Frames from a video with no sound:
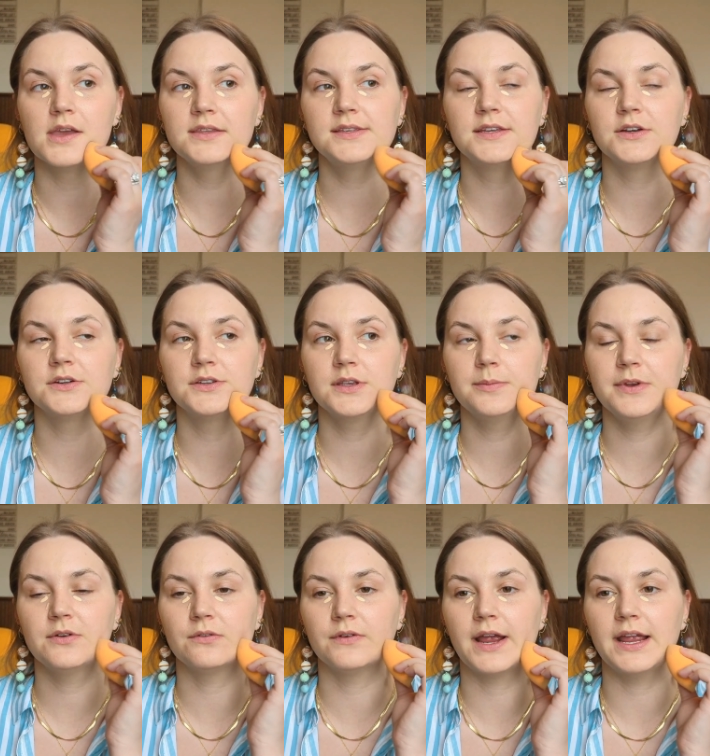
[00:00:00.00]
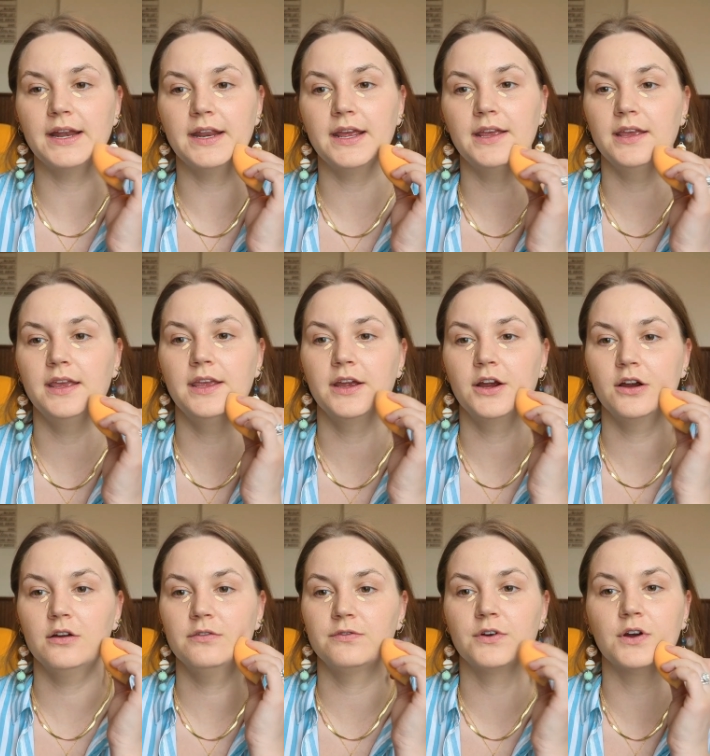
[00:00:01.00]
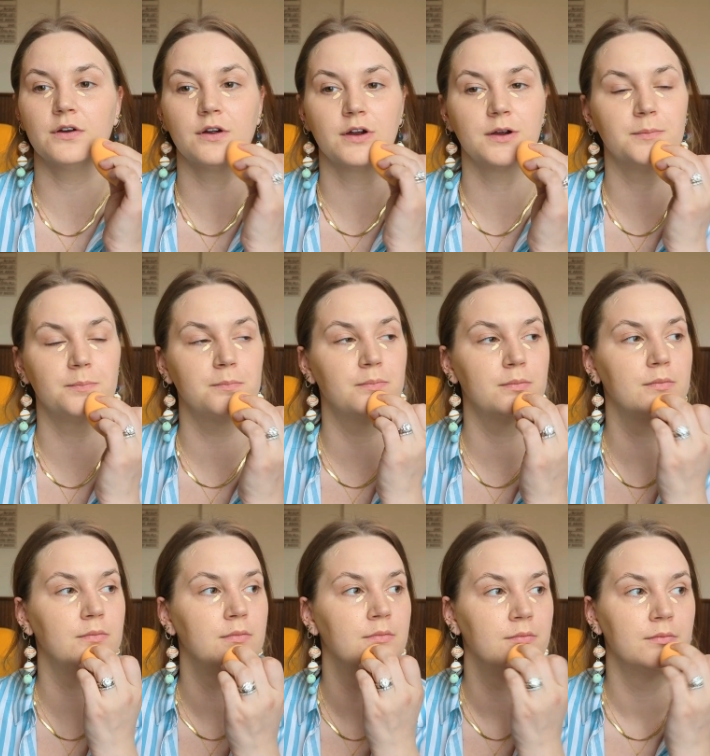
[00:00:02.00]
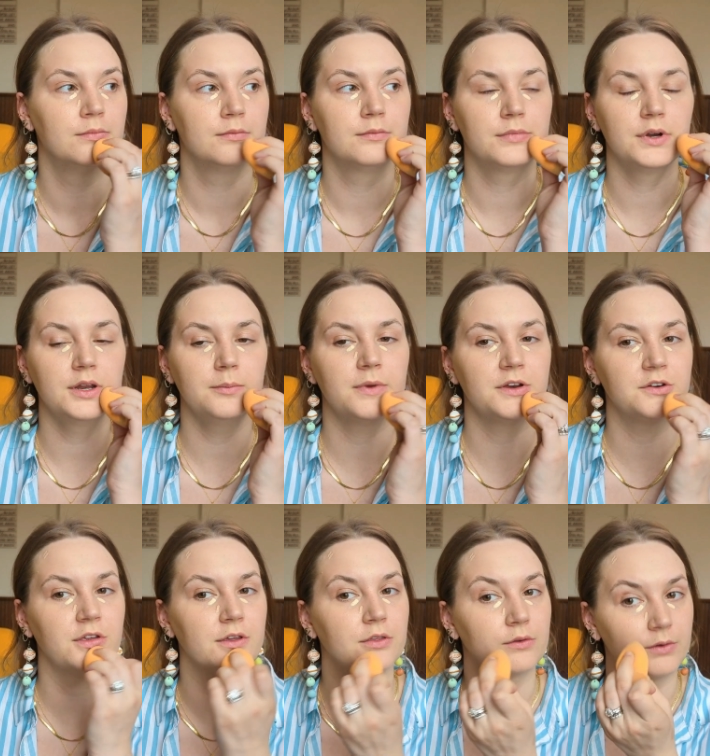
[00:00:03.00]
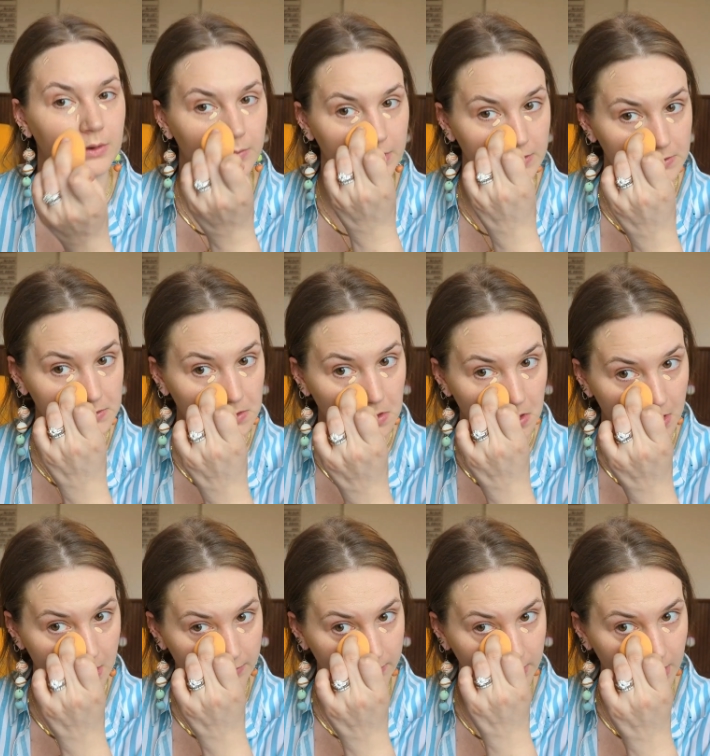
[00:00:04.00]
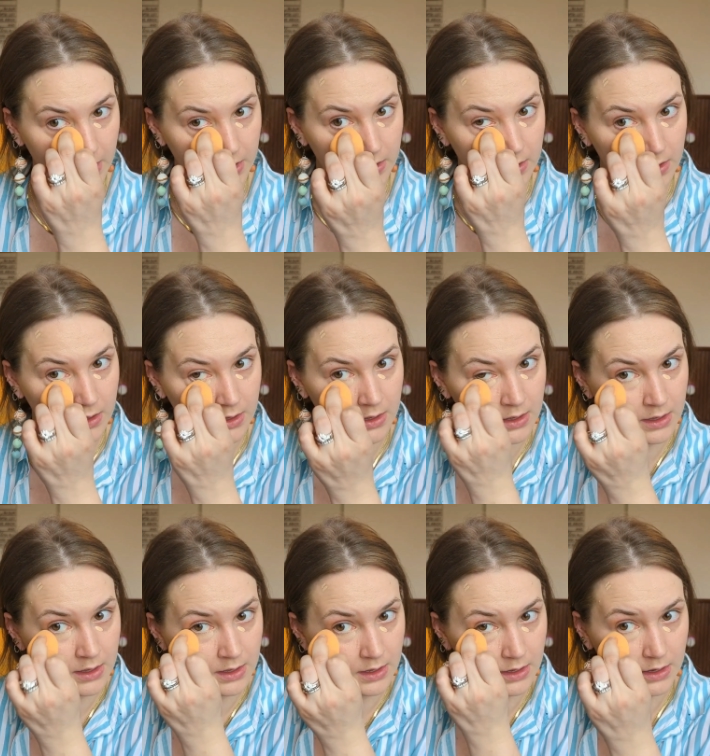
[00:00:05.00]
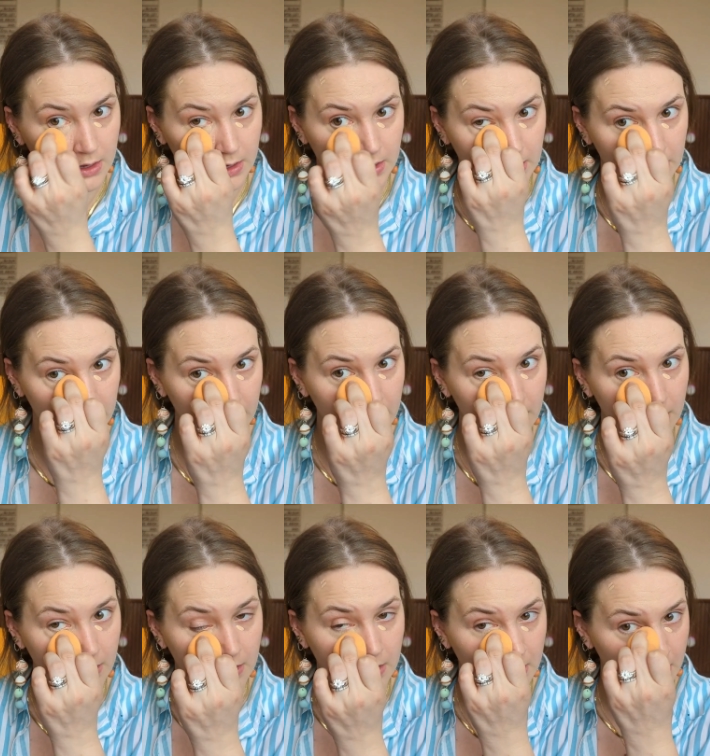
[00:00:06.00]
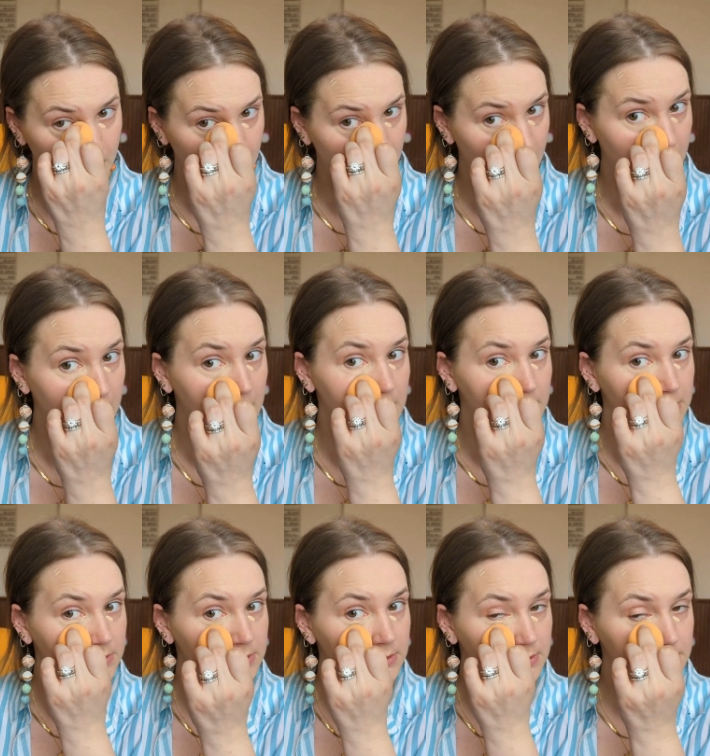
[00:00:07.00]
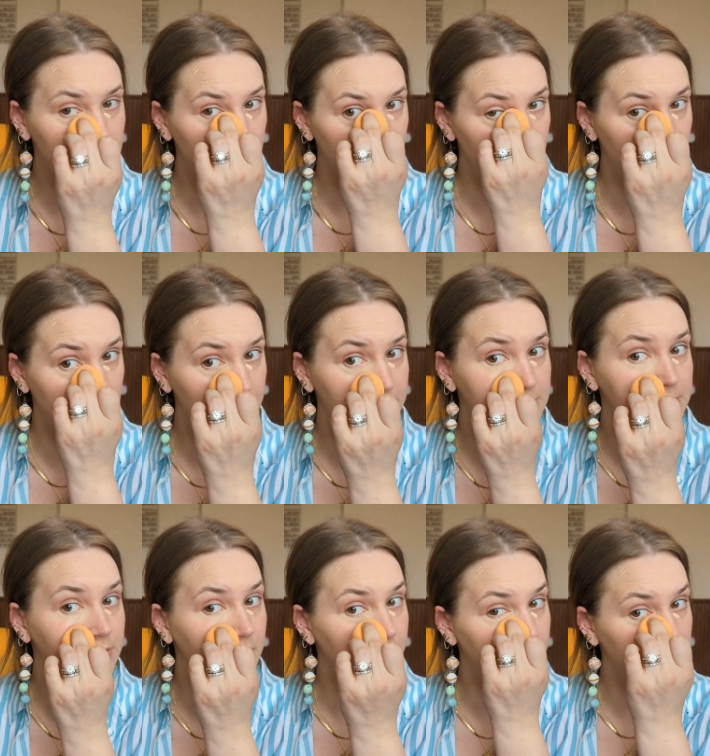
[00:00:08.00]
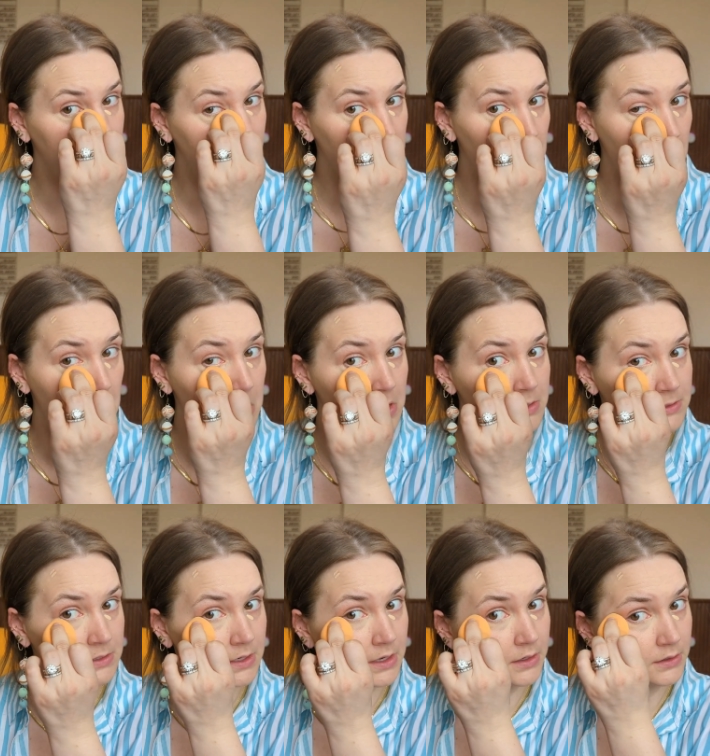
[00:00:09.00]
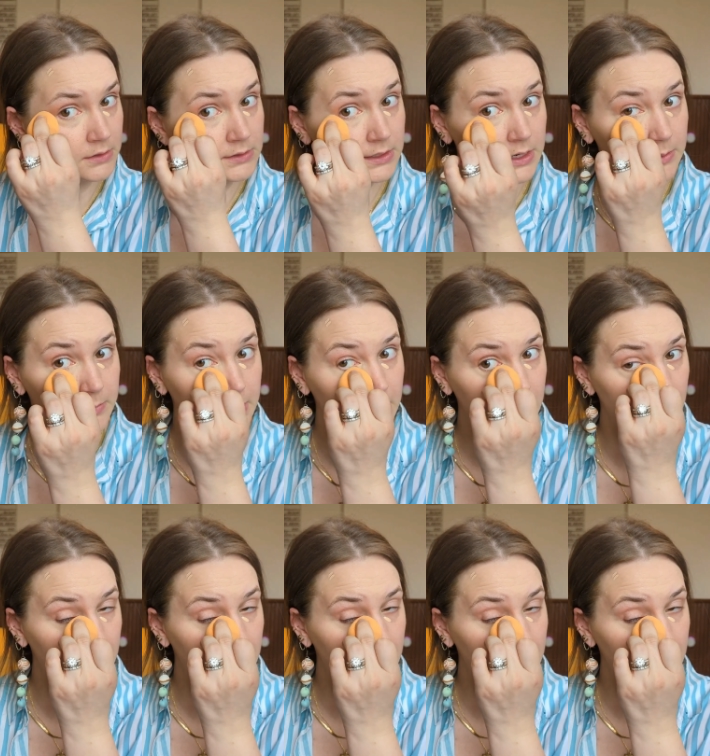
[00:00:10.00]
It's seriously been raining here for pretty much like 3 weeks every day. And to say that I'm sick of it is an understatement.